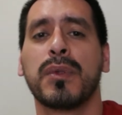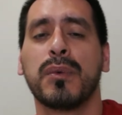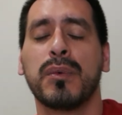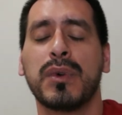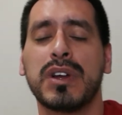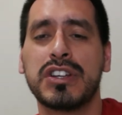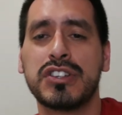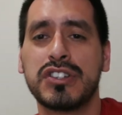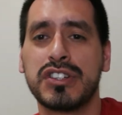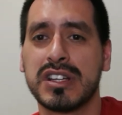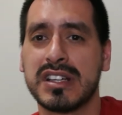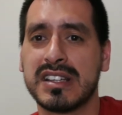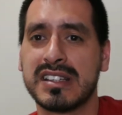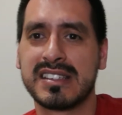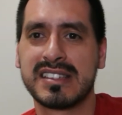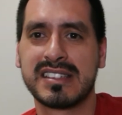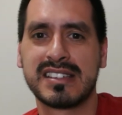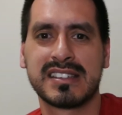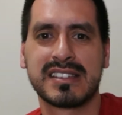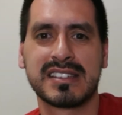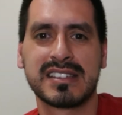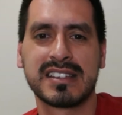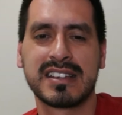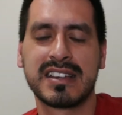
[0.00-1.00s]
with
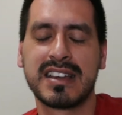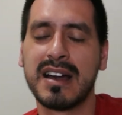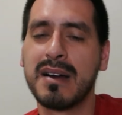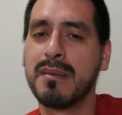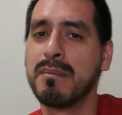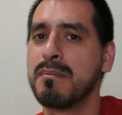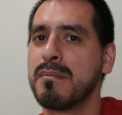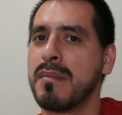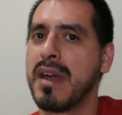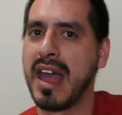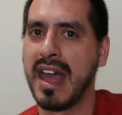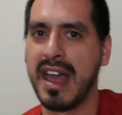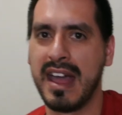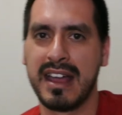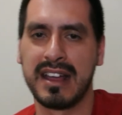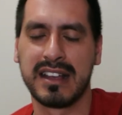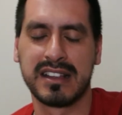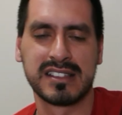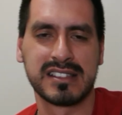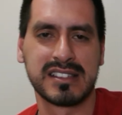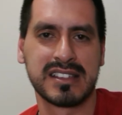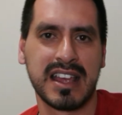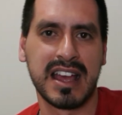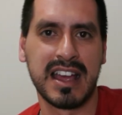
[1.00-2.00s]
just
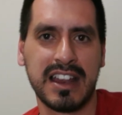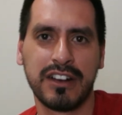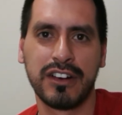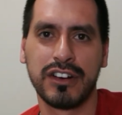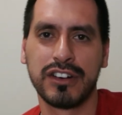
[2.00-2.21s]
scumbags that